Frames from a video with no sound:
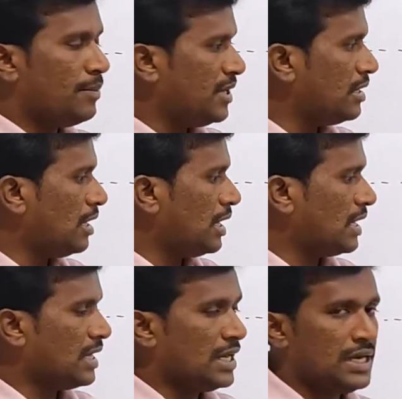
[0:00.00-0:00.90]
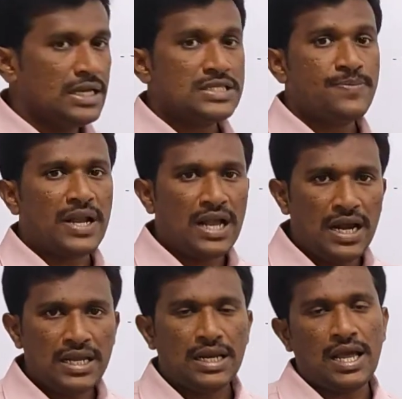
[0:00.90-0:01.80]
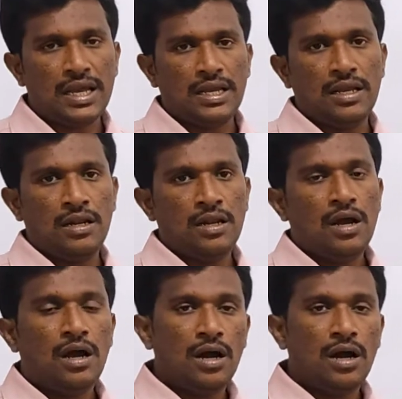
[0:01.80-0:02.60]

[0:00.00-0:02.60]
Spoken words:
90 degrees mechanical angle